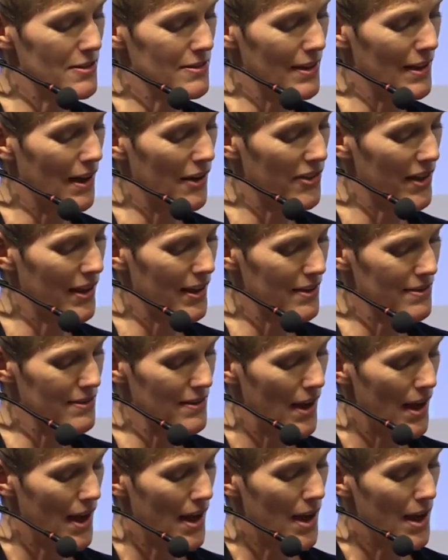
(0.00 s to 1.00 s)
And I think it's
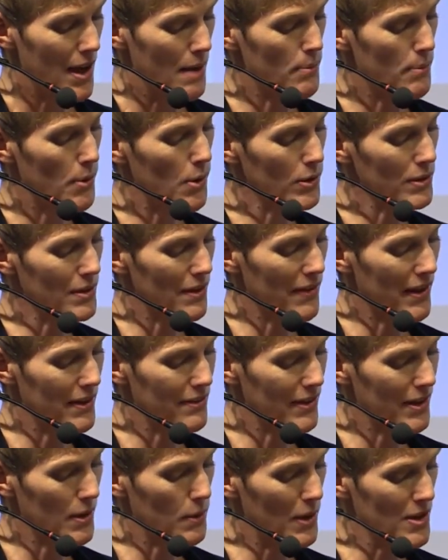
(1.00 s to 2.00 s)
important that the
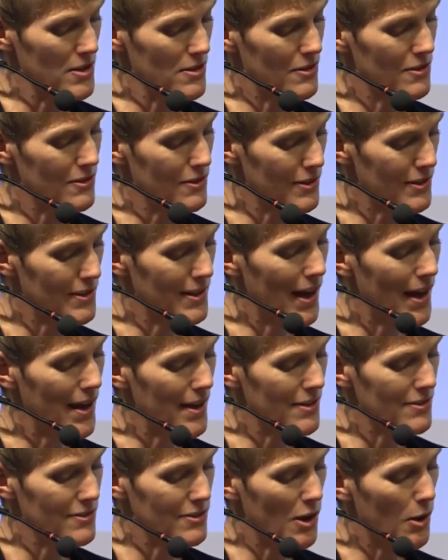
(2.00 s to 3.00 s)
questions today
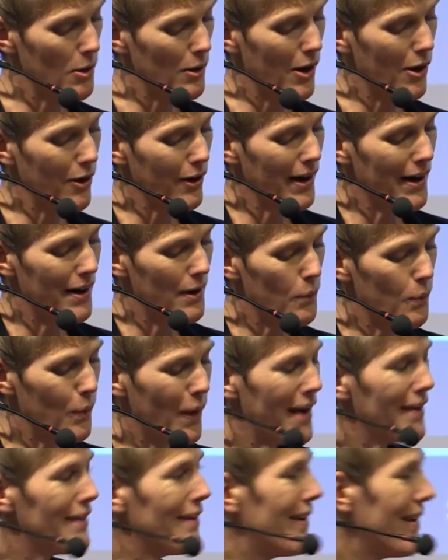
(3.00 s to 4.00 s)
is no longer
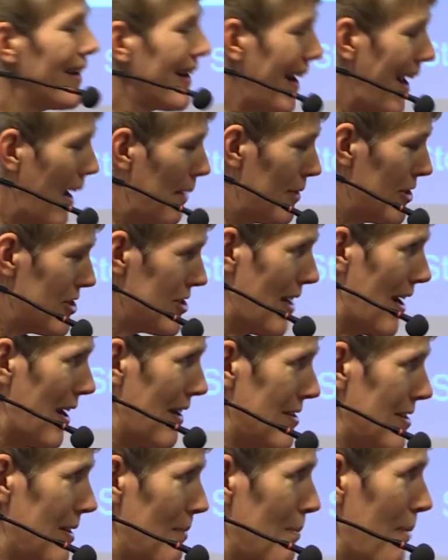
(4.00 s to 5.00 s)
whether climate
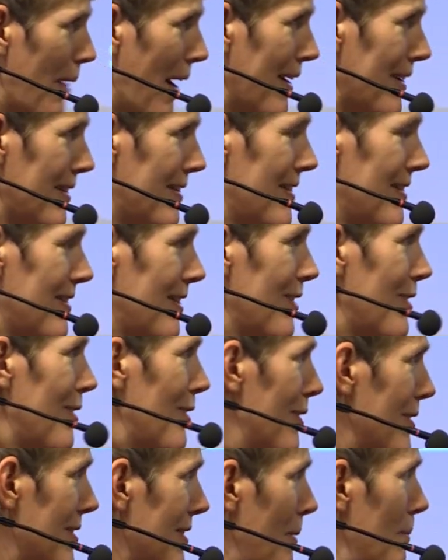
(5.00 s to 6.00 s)
change impacts
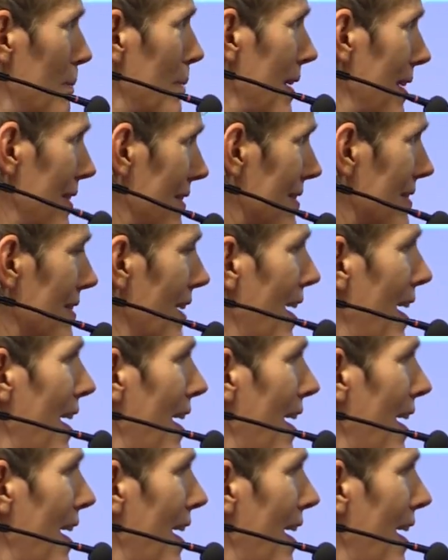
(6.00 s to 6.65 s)
security and peace